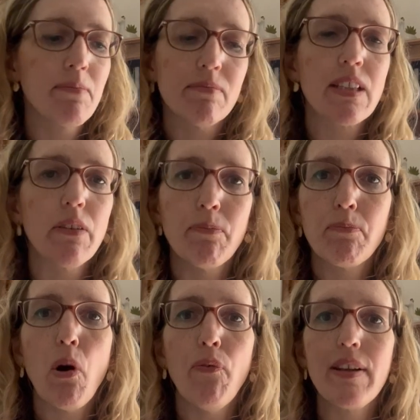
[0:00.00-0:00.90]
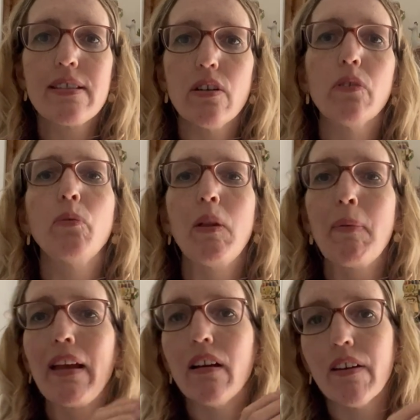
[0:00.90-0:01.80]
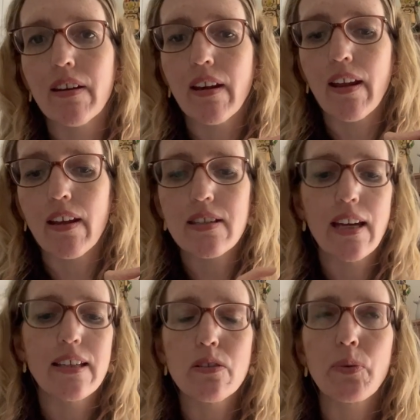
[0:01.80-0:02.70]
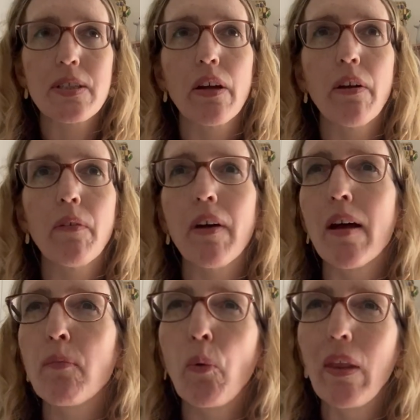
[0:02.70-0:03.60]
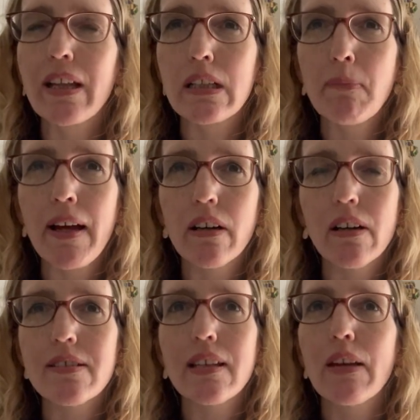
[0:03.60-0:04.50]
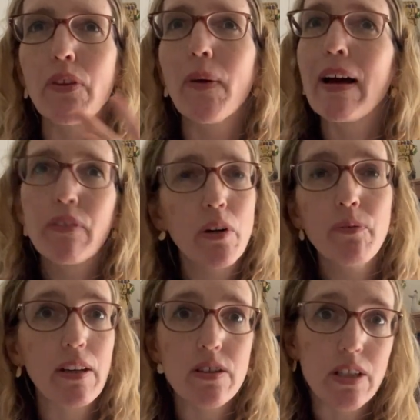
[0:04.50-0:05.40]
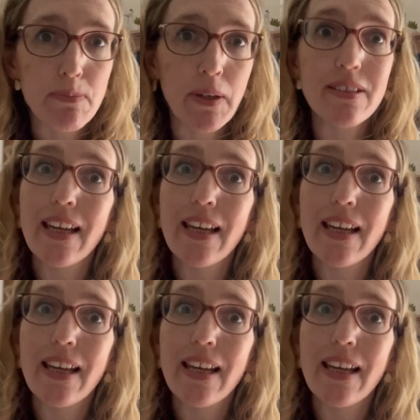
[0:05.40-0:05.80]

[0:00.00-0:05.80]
So Prophet Song will be included in it, and also All the Little Bird Hearts, even though I haven't finished those books